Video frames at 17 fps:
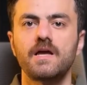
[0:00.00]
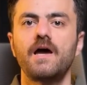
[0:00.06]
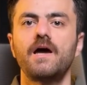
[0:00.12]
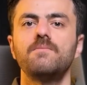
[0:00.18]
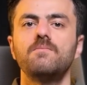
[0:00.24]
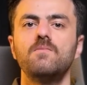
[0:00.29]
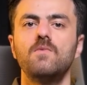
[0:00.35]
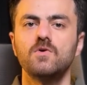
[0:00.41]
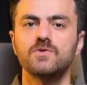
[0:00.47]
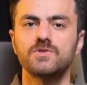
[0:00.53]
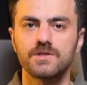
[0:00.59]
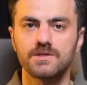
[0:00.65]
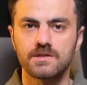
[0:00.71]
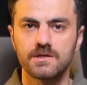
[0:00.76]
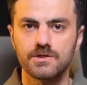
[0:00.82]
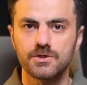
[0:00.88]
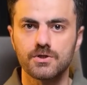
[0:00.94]
and most
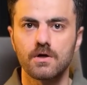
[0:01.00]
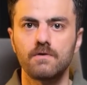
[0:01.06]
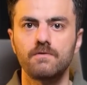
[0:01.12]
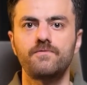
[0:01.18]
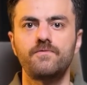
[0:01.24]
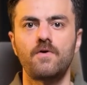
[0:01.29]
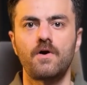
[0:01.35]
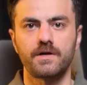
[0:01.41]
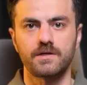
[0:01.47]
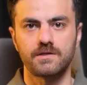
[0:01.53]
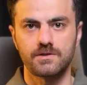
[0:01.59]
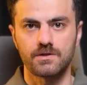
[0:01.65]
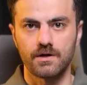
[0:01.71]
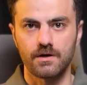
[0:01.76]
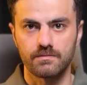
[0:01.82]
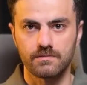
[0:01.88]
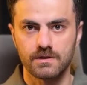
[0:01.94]
essential Forex
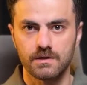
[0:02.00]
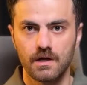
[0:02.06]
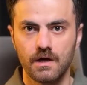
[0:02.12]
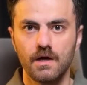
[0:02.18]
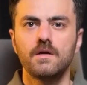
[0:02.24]
terms.